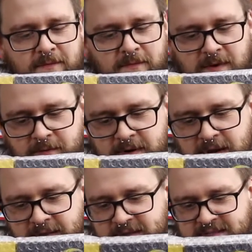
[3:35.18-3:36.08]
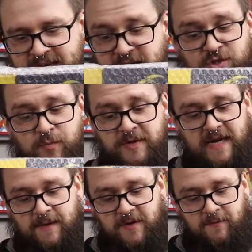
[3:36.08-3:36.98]
we would, uh, this is like super
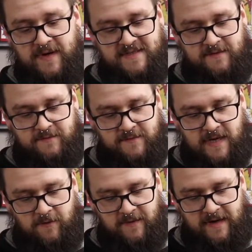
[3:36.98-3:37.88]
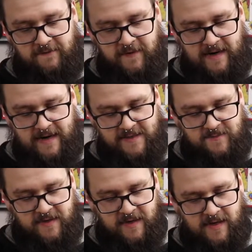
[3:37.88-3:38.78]
taped, otherwise I'd take one out for you guys.
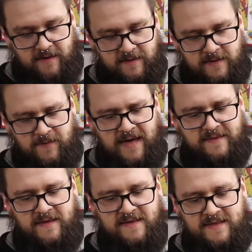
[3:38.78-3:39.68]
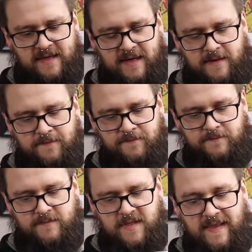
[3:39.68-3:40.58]
But uh, we got these uh,
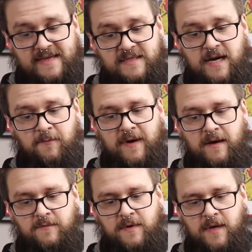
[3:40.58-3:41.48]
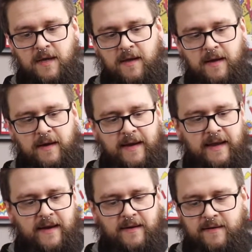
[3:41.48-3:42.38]
the last time around
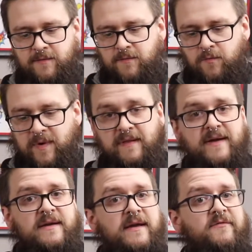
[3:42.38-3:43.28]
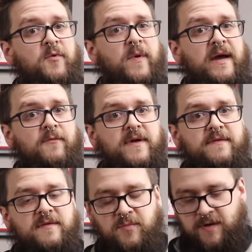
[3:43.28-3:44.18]
and we like to give them away
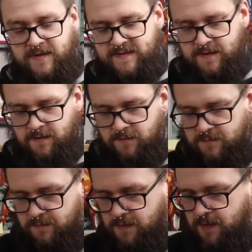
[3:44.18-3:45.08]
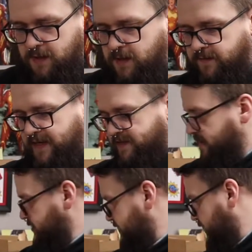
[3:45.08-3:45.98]
with the books. So you guys get
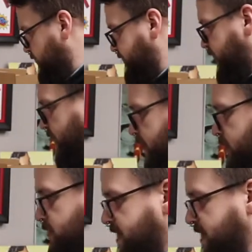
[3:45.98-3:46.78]
yourself a new